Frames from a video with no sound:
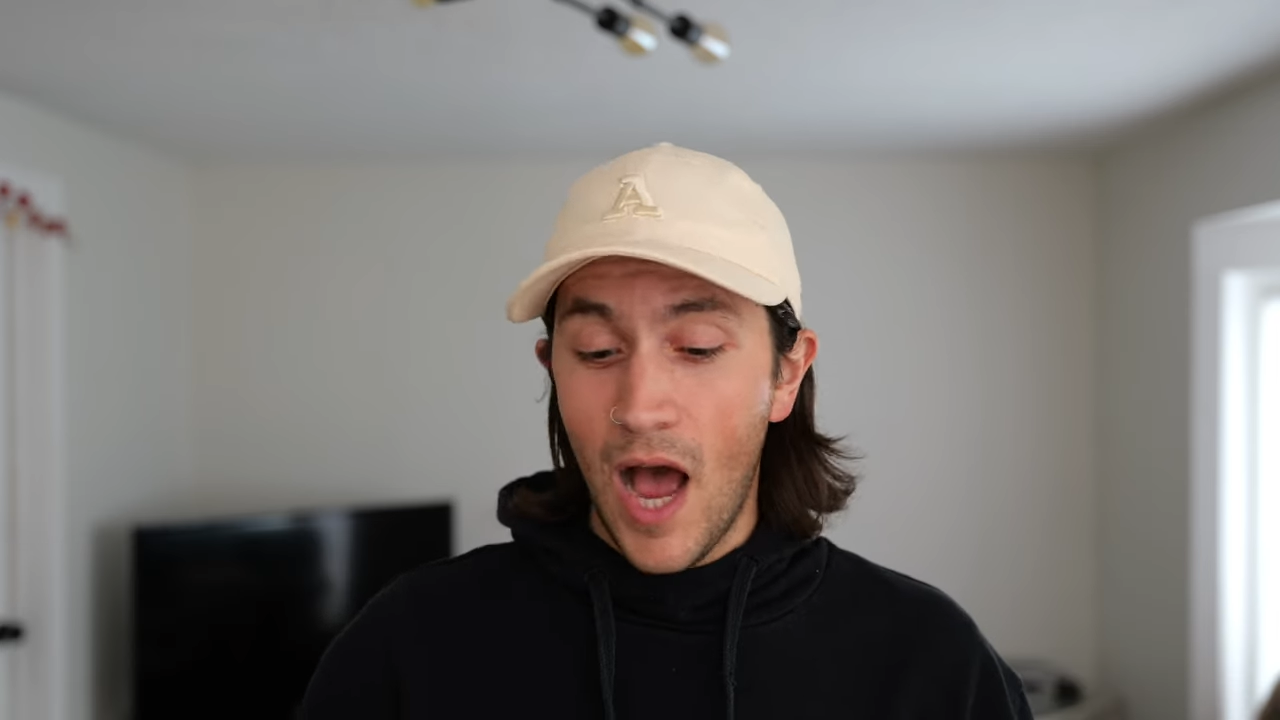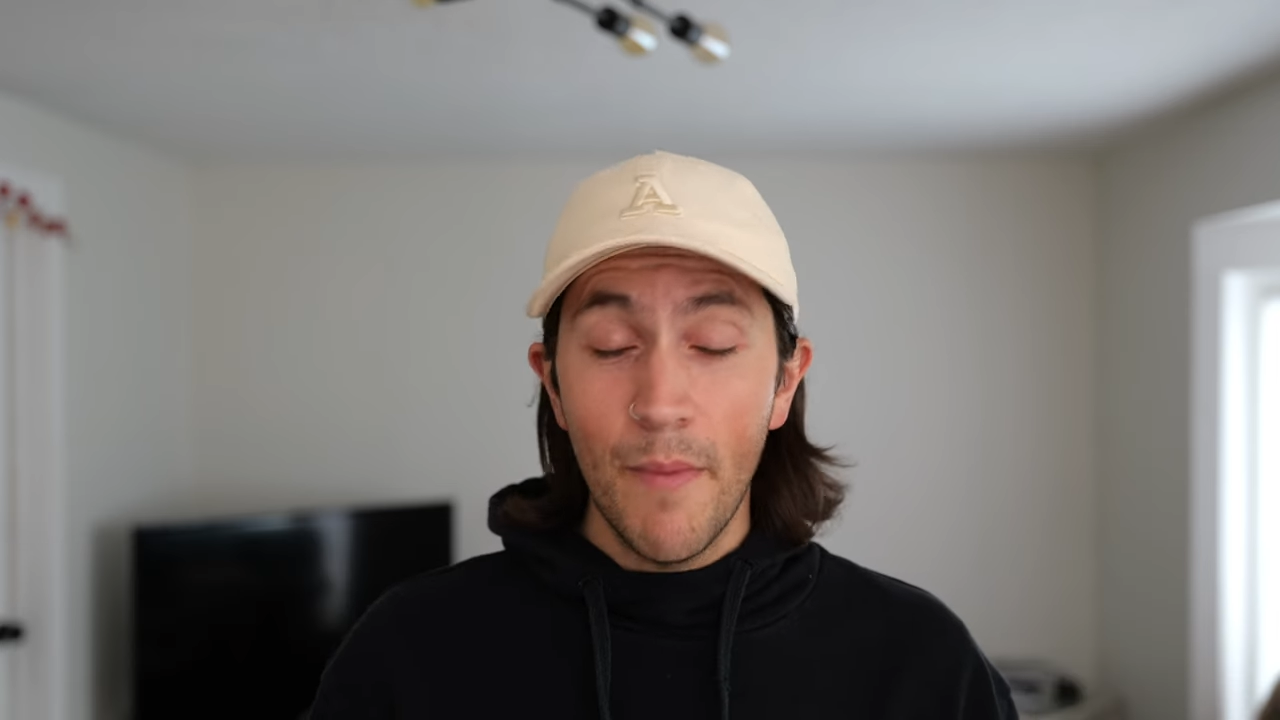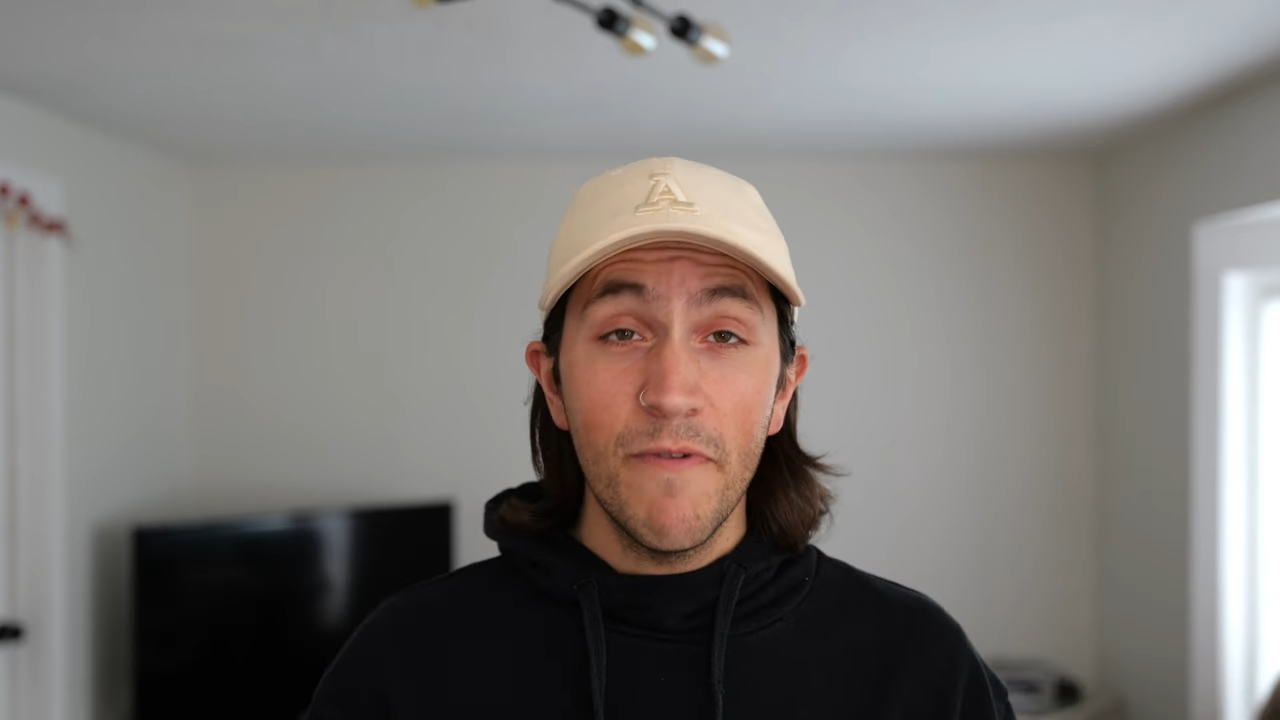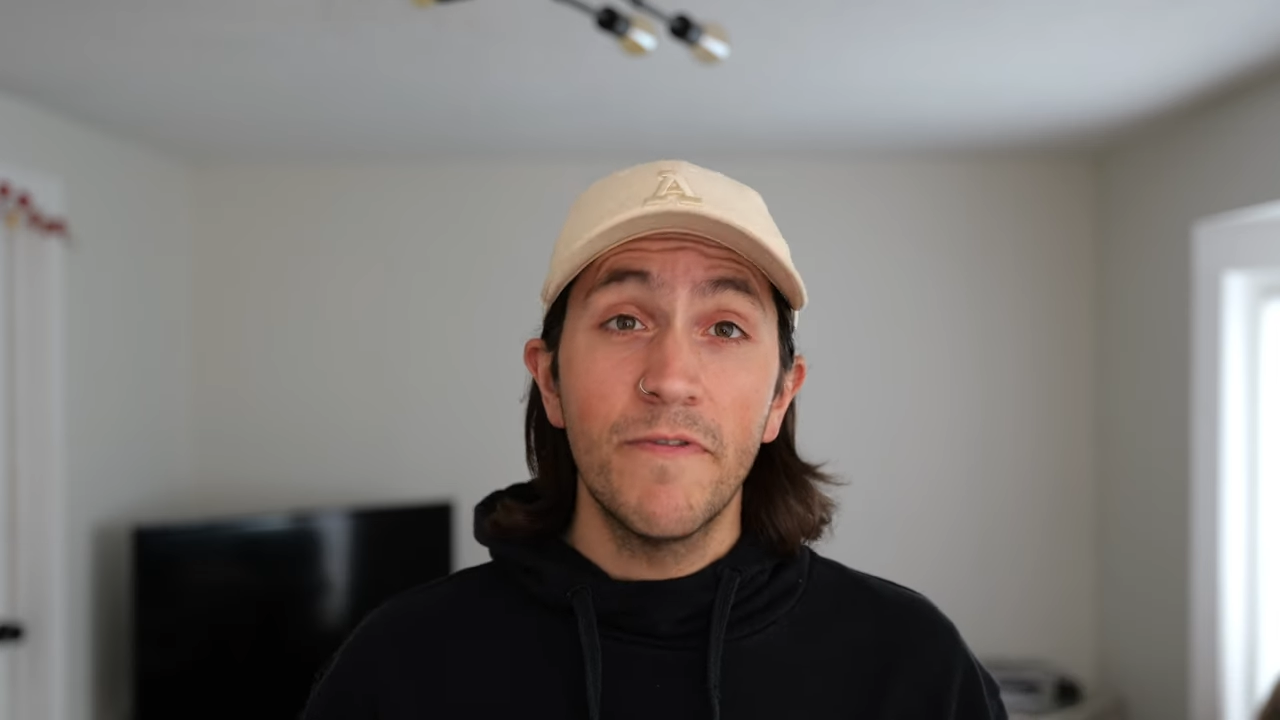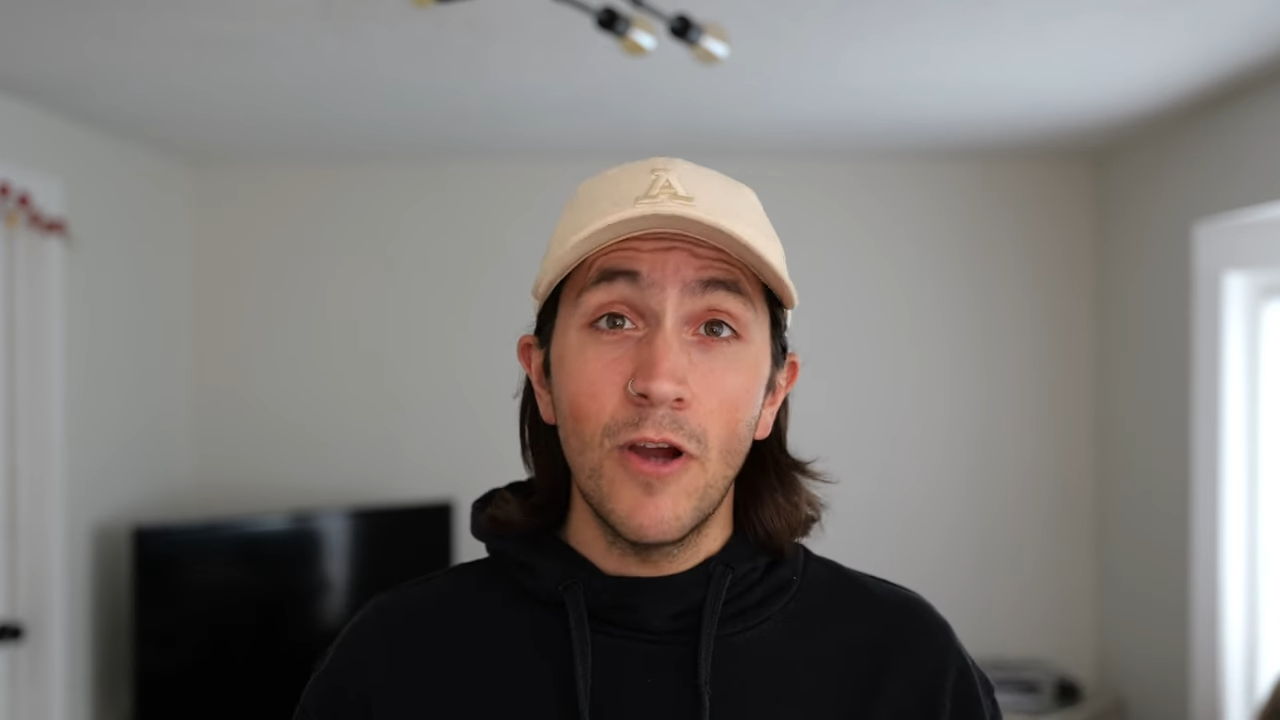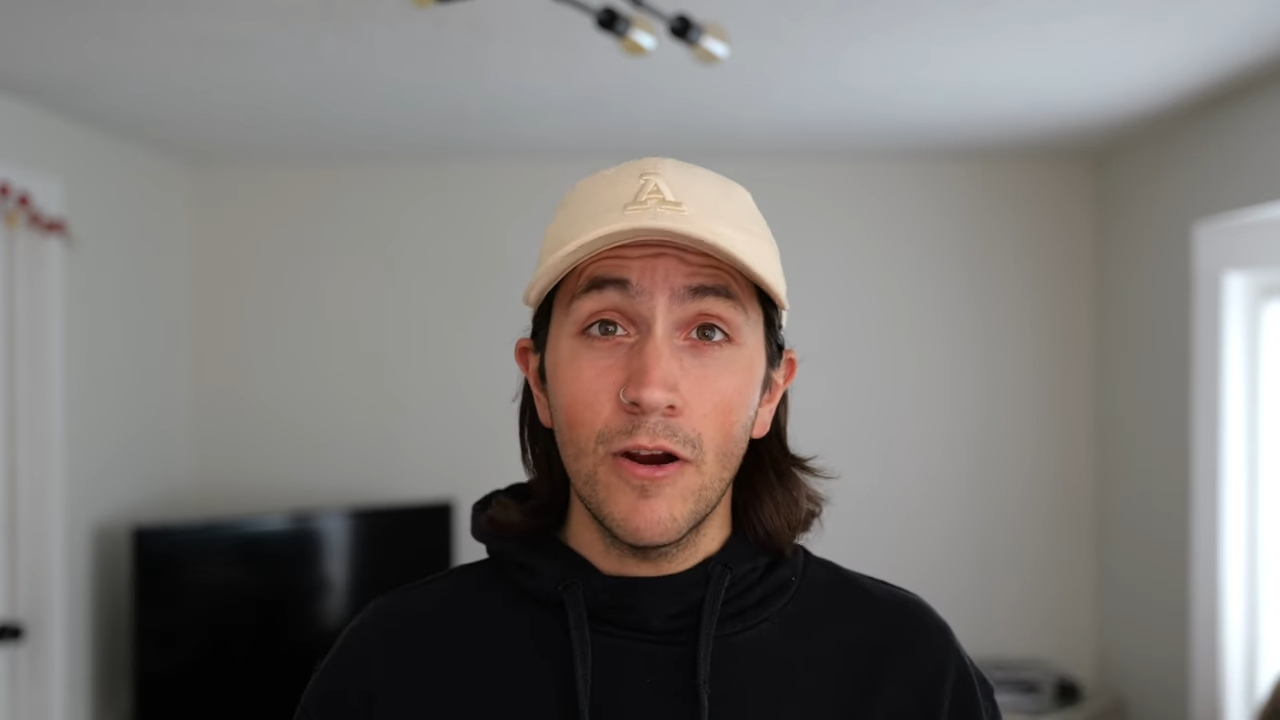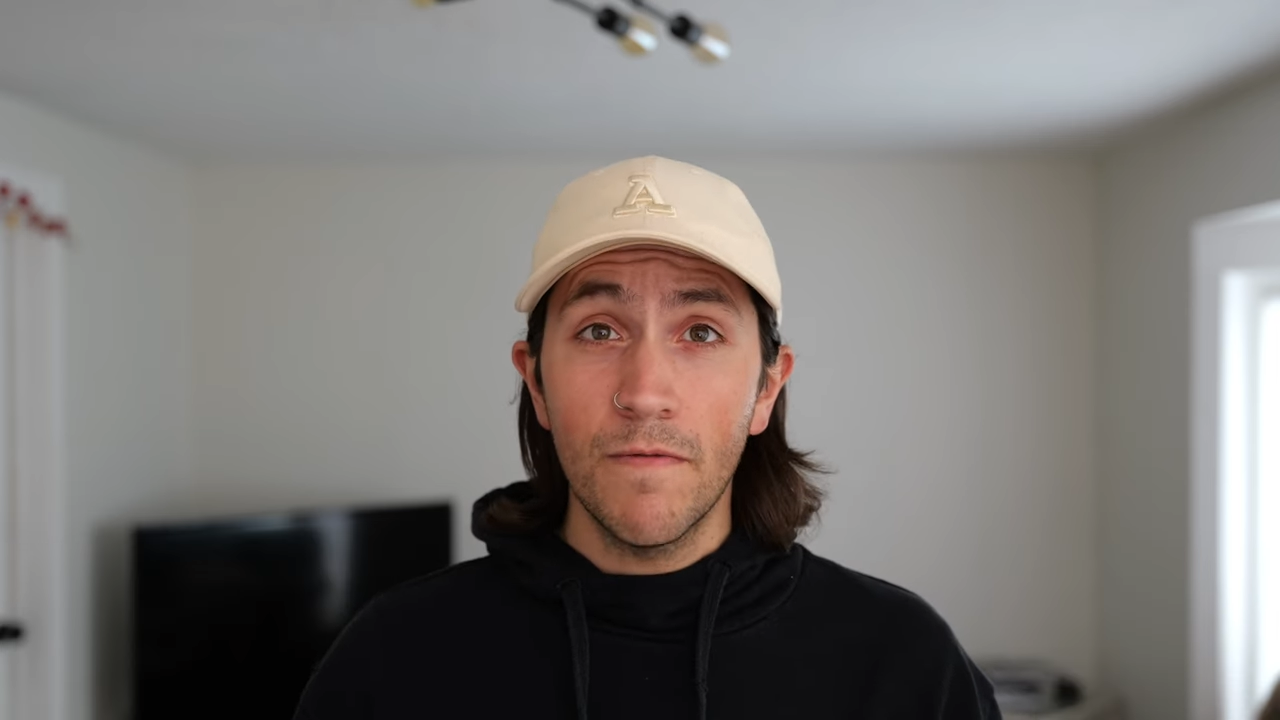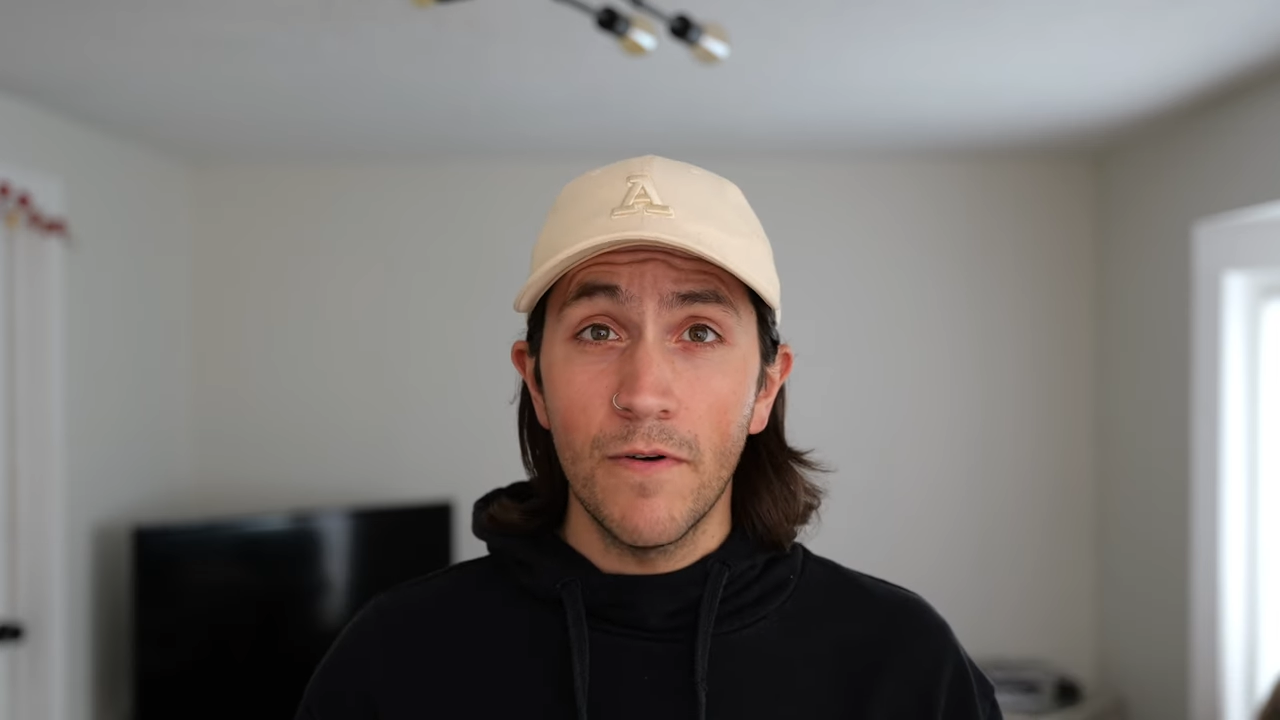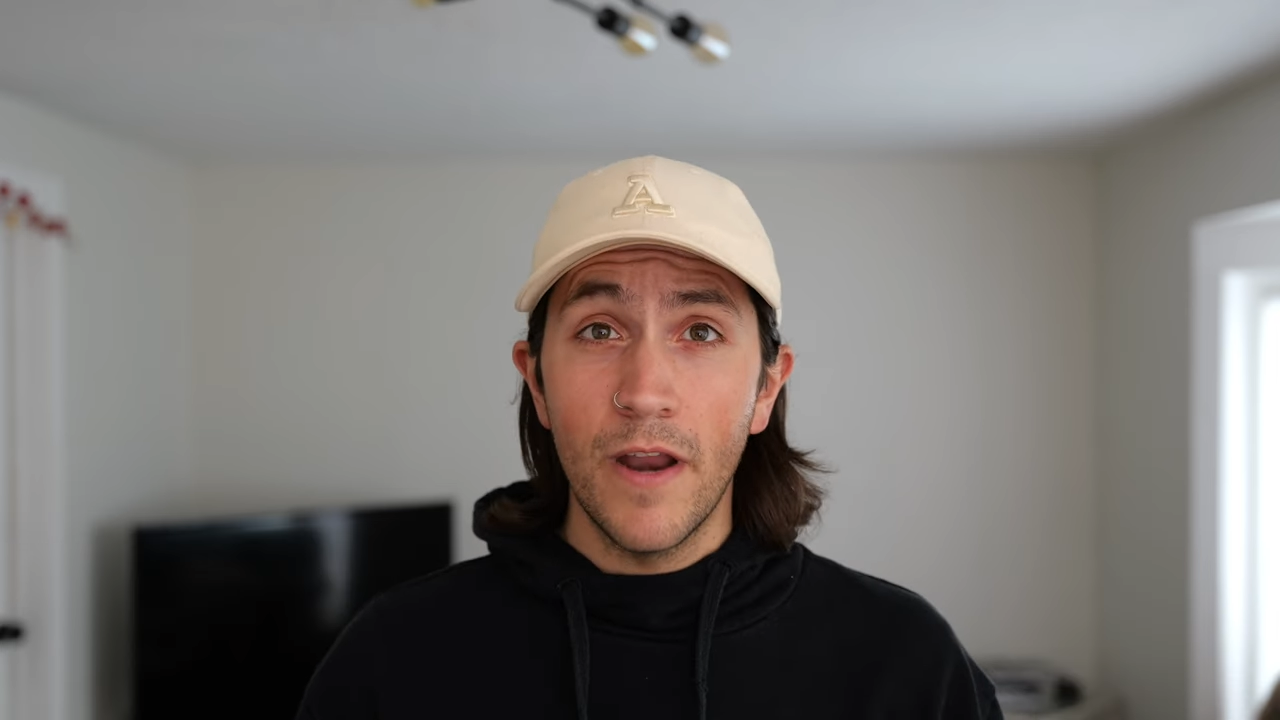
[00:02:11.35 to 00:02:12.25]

I'm a photographer